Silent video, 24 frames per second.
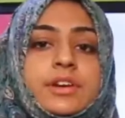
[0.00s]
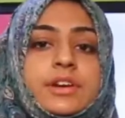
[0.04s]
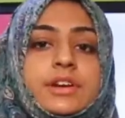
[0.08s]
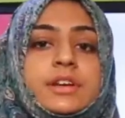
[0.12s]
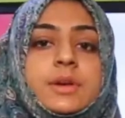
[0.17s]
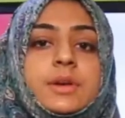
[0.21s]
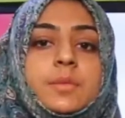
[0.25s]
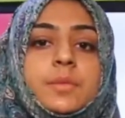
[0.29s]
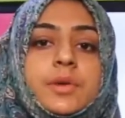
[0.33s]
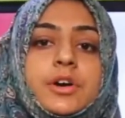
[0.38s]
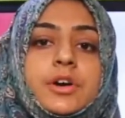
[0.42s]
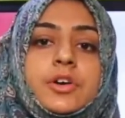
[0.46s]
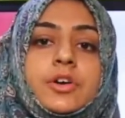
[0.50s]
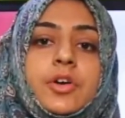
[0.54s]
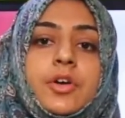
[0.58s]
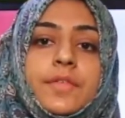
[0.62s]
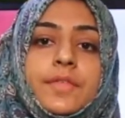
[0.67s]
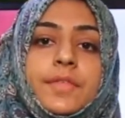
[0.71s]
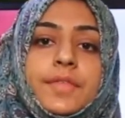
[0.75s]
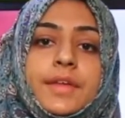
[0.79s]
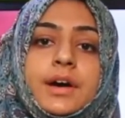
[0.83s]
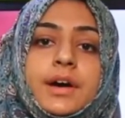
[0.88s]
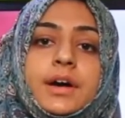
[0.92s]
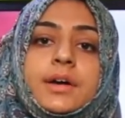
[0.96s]
work on
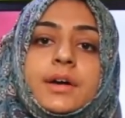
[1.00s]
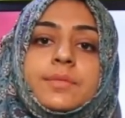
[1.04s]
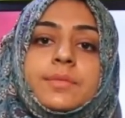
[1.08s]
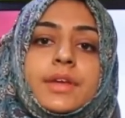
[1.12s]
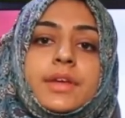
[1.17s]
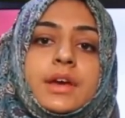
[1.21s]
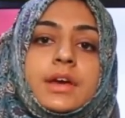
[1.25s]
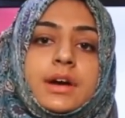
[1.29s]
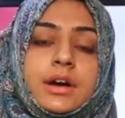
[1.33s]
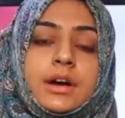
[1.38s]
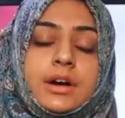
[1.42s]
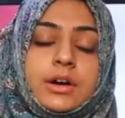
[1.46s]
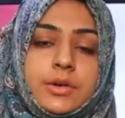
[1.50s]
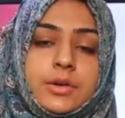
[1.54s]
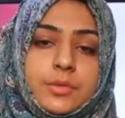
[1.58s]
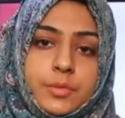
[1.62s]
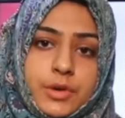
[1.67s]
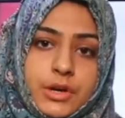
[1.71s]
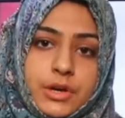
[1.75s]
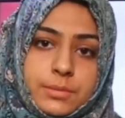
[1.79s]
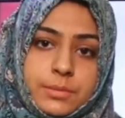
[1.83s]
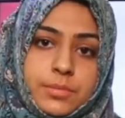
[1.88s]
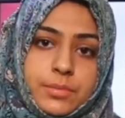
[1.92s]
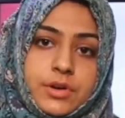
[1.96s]
the
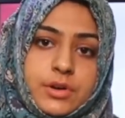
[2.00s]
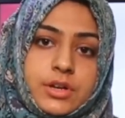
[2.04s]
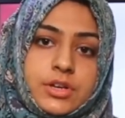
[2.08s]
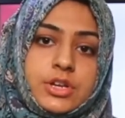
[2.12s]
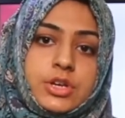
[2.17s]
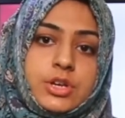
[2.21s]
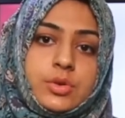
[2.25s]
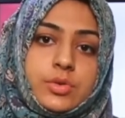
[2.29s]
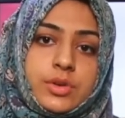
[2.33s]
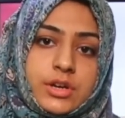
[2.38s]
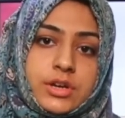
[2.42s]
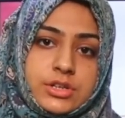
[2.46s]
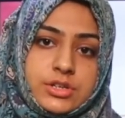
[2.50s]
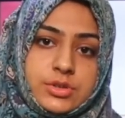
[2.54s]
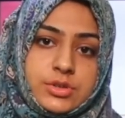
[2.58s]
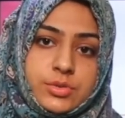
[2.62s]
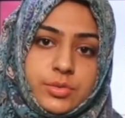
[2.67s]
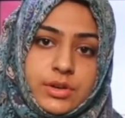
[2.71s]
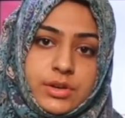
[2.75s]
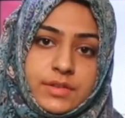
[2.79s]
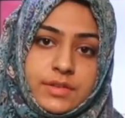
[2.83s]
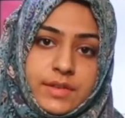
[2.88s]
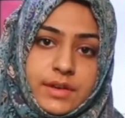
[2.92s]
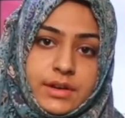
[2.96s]
workbook. You can do
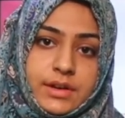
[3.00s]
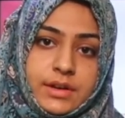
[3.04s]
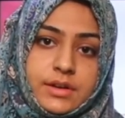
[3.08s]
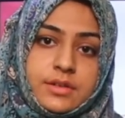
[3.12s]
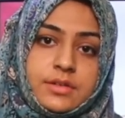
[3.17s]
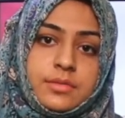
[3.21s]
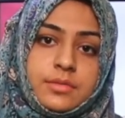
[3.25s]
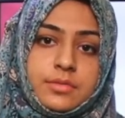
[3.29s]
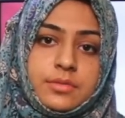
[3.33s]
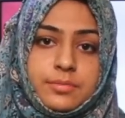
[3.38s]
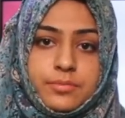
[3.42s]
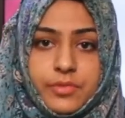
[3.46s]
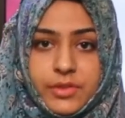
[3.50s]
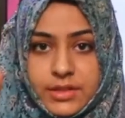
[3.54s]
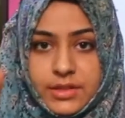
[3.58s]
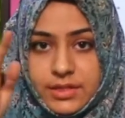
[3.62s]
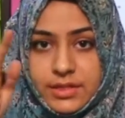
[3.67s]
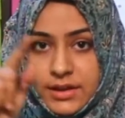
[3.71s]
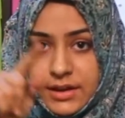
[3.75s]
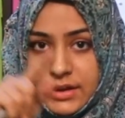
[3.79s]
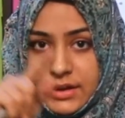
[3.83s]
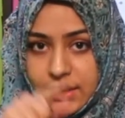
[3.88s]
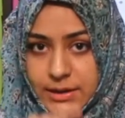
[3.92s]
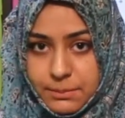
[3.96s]
it there with the
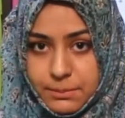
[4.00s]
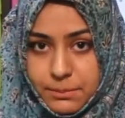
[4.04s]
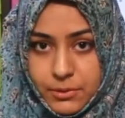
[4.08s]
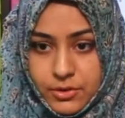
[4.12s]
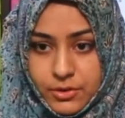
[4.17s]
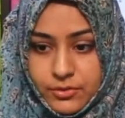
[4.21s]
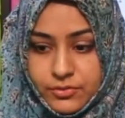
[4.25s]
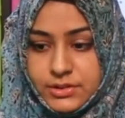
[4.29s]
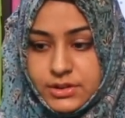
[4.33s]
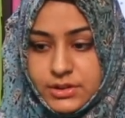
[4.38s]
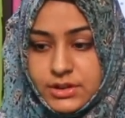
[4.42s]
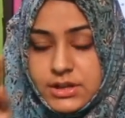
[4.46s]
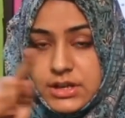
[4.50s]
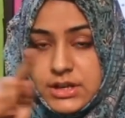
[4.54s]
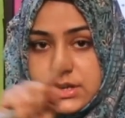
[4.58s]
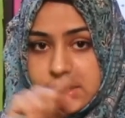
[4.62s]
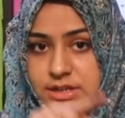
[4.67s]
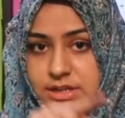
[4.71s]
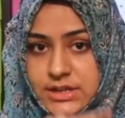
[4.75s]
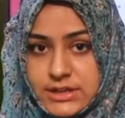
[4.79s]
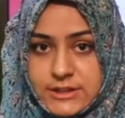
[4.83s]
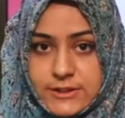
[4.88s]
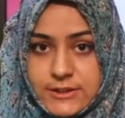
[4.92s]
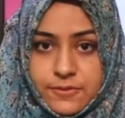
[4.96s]
help of the
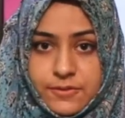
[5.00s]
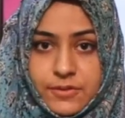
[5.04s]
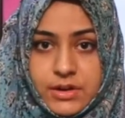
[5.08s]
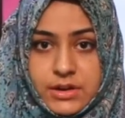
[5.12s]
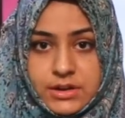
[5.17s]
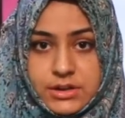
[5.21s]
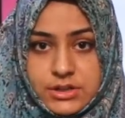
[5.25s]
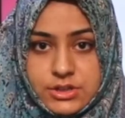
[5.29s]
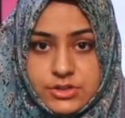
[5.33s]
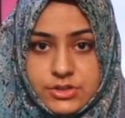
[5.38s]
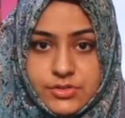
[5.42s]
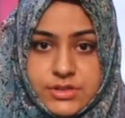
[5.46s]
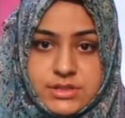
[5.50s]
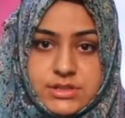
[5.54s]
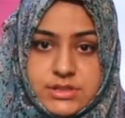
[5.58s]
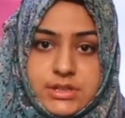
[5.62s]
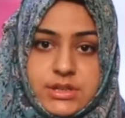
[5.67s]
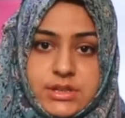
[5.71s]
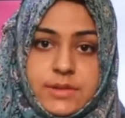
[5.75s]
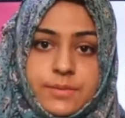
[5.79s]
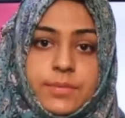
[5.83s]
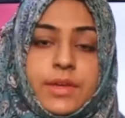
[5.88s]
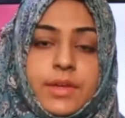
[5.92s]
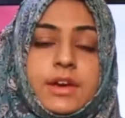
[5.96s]
index finger tracing.
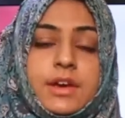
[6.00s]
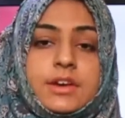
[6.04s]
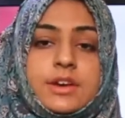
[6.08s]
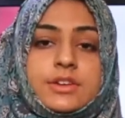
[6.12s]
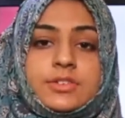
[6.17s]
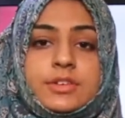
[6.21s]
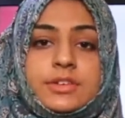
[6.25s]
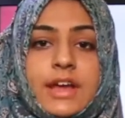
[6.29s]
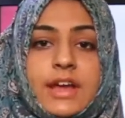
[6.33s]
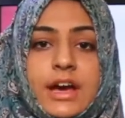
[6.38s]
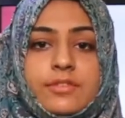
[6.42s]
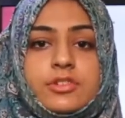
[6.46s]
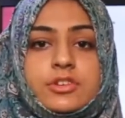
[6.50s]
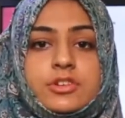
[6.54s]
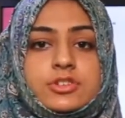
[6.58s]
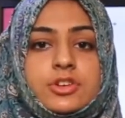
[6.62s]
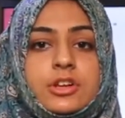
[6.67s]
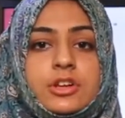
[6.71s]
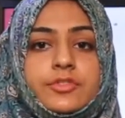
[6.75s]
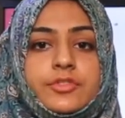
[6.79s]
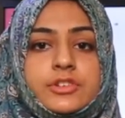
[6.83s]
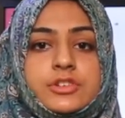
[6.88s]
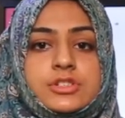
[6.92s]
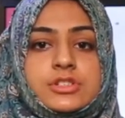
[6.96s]
So that was all
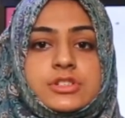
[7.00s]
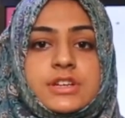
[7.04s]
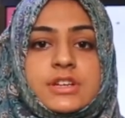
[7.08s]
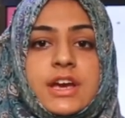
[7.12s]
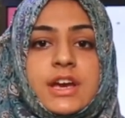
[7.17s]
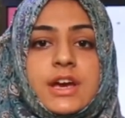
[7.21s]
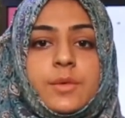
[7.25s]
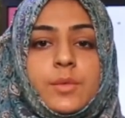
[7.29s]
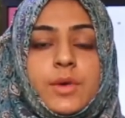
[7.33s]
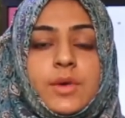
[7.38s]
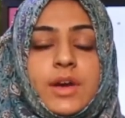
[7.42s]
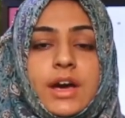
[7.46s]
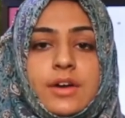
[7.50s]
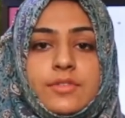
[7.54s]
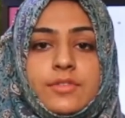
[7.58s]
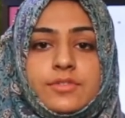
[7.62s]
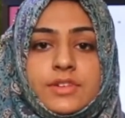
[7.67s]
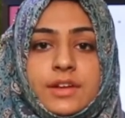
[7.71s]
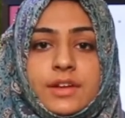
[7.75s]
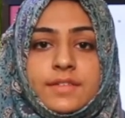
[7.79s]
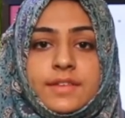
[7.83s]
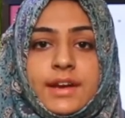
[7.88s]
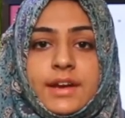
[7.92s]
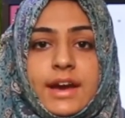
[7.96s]
for today. We have done
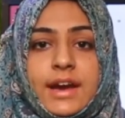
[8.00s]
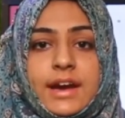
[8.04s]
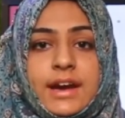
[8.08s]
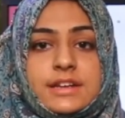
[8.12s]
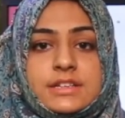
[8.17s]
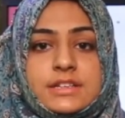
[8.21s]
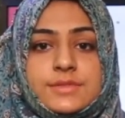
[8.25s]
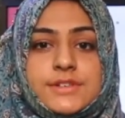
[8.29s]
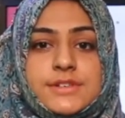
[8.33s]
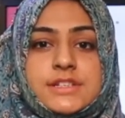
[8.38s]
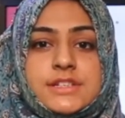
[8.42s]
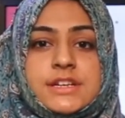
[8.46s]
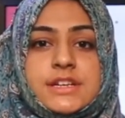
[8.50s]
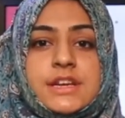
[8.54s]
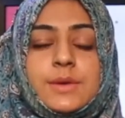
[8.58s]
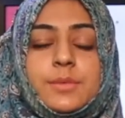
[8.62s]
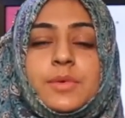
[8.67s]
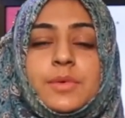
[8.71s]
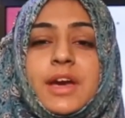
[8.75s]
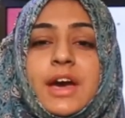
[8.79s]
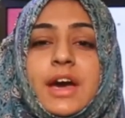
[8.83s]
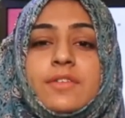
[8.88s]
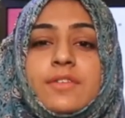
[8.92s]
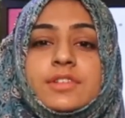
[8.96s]
the activity, we
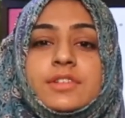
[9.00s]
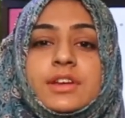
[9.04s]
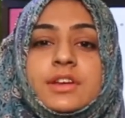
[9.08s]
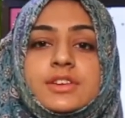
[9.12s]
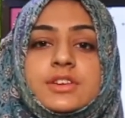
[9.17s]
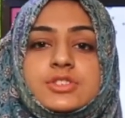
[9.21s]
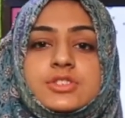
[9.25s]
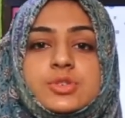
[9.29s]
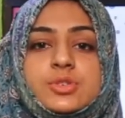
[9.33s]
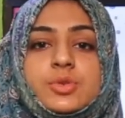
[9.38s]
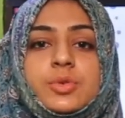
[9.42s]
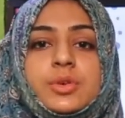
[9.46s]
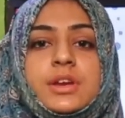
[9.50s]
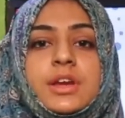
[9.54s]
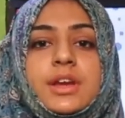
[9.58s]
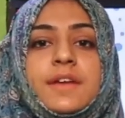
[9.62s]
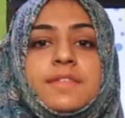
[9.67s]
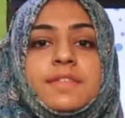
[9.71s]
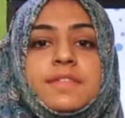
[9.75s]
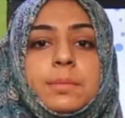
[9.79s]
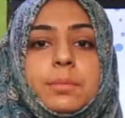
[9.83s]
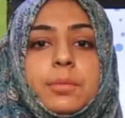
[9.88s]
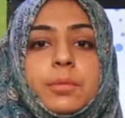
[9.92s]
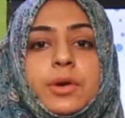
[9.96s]
have done the story and the
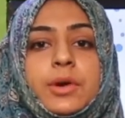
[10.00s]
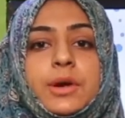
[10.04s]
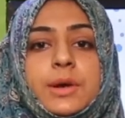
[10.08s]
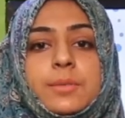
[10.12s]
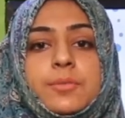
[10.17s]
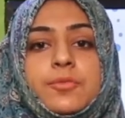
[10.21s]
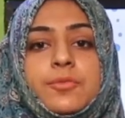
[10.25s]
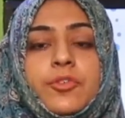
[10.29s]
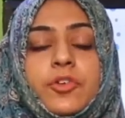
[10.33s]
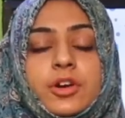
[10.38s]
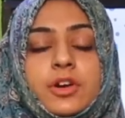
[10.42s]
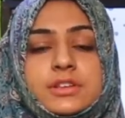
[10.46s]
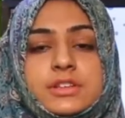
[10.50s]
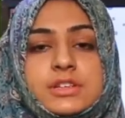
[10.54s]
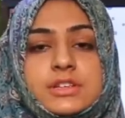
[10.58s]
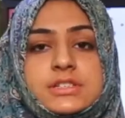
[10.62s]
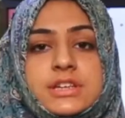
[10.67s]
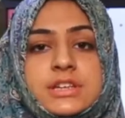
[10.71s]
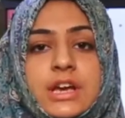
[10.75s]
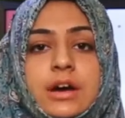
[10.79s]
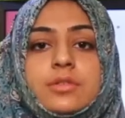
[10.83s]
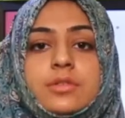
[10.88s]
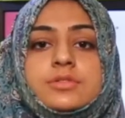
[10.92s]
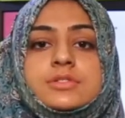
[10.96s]
poem for the
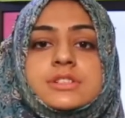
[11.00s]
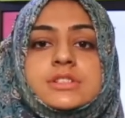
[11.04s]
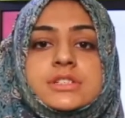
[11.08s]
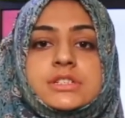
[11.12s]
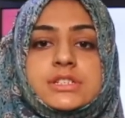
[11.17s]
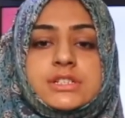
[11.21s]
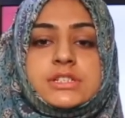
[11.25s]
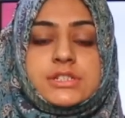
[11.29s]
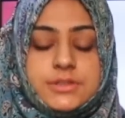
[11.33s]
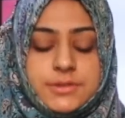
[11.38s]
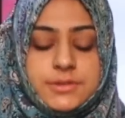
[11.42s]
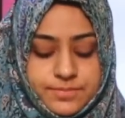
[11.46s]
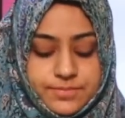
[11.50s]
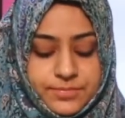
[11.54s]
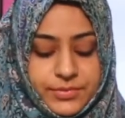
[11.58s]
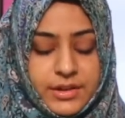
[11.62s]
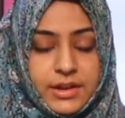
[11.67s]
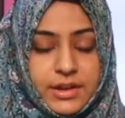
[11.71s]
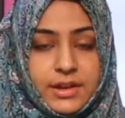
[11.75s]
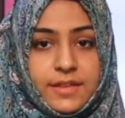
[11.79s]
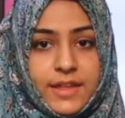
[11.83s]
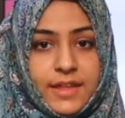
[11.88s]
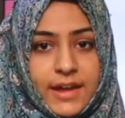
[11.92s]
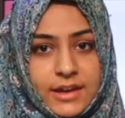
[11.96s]
sound D.
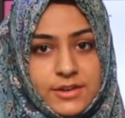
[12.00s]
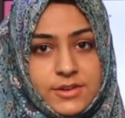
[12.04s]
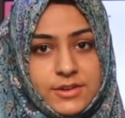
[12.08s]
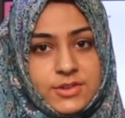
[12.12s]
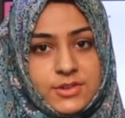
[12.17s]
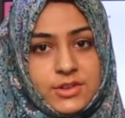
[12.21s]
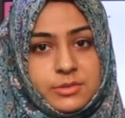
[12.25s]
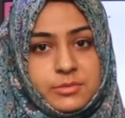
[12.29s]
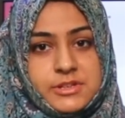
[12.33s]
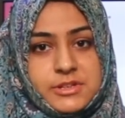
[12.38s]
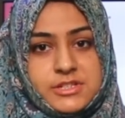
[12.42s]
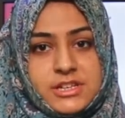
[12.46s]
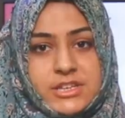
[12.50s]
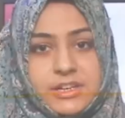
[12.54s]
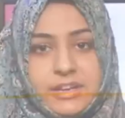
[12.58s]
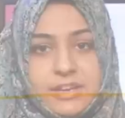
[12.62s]
Thank you so much and Allah